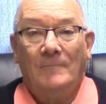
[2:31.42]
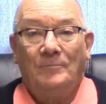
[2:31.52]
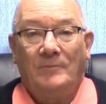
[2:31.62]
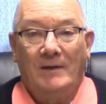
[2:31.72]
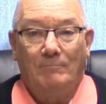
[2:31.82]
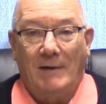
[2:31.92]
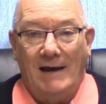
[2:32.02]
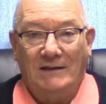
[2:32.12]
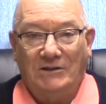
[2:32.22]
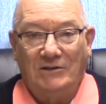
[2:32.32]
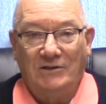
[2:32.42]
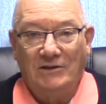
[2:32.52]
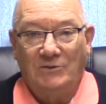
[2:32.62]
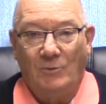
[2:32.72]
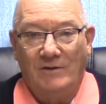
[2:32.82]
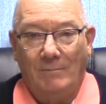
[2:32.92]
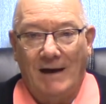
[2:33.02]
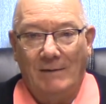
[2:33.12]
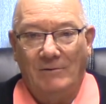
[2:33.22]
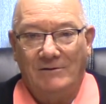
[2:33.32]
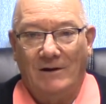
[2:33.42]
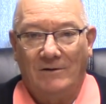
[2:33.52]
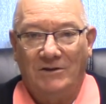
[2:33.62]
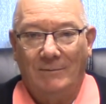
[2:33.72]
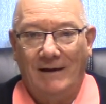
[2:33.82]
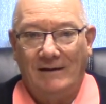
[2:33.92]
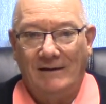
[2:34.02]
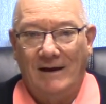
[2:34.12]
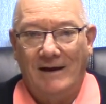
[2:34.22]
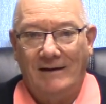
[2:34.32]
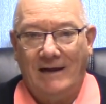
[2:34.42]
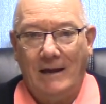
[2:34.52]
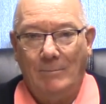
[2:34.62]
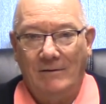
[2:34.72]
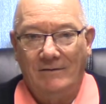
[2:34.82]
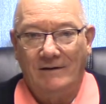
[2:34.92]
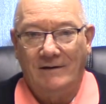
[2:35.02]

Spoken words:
in passages where the Bible talks about God keeping the